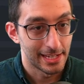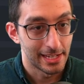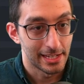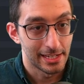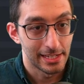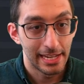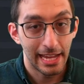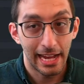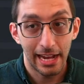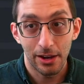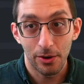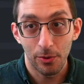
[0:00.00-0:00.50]

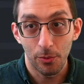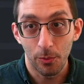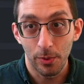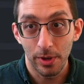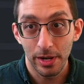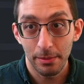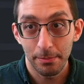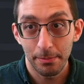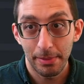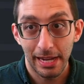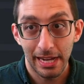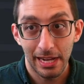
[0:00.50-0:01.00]
Now, what
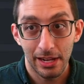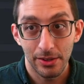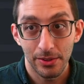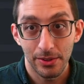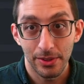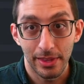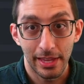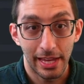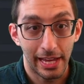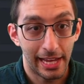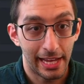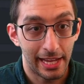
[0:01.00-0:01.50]
about
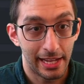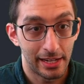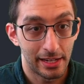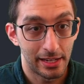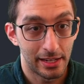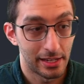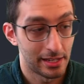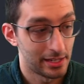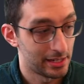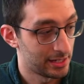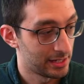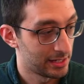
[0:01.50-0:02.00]
that
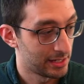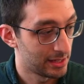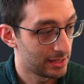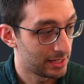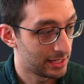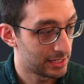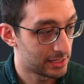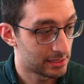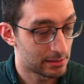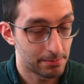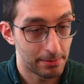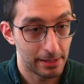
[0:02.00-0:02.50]

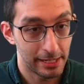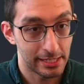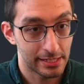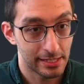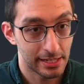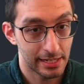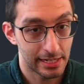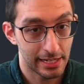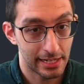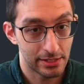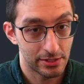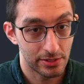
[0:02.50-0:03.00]
Space
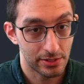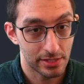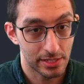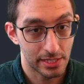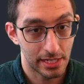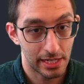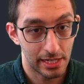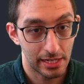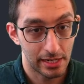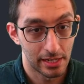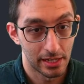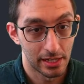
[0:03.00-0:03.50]
Cadet just
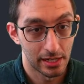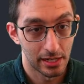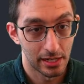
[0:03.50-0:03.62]
said?